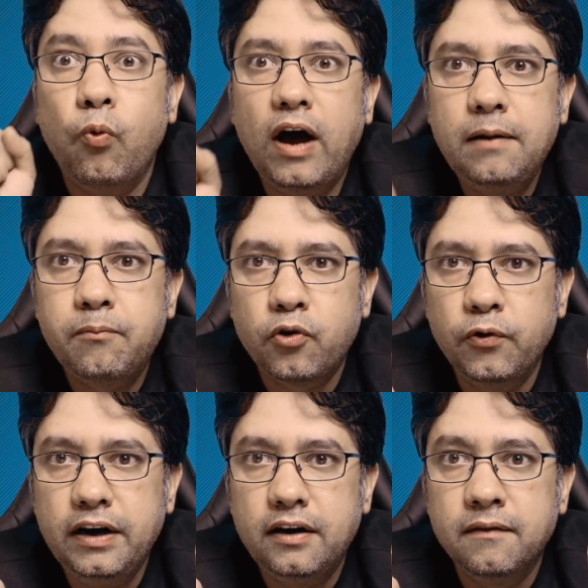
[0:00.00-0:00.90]

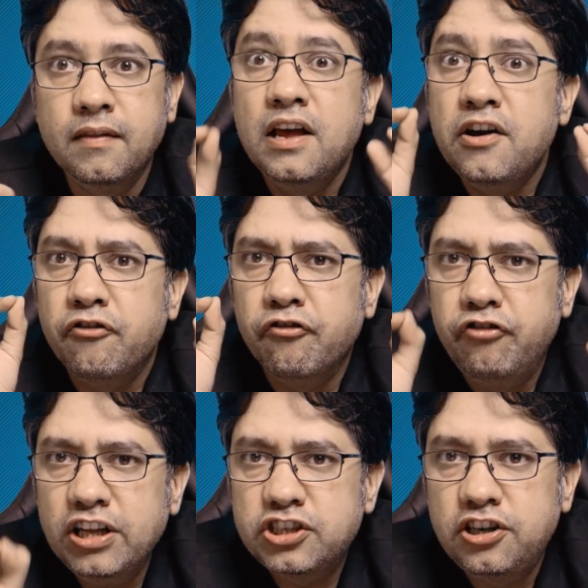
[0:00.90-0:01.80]
Valproate.
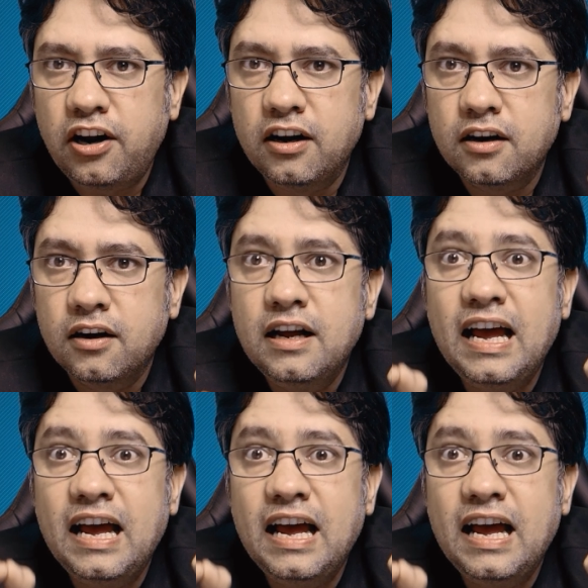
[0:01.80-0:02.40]
Which drug